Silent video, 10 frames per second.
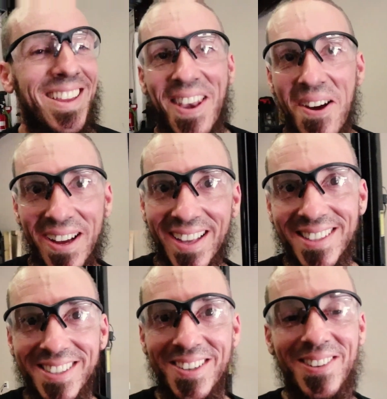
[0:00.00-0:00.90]
Now I got a
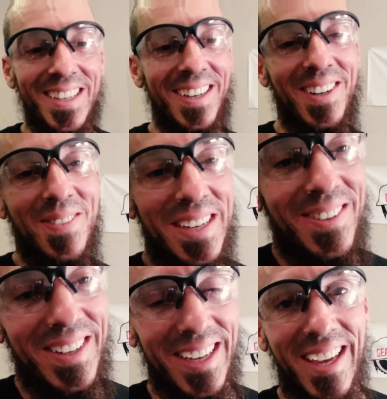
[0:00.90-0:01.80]
steering wheel at home
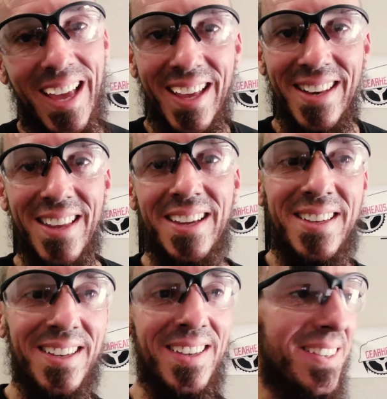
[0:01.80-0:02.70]
anyway, and
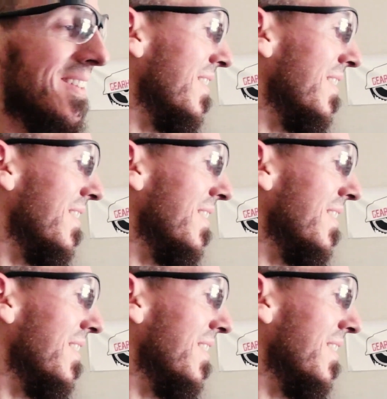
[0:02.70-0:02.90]
like a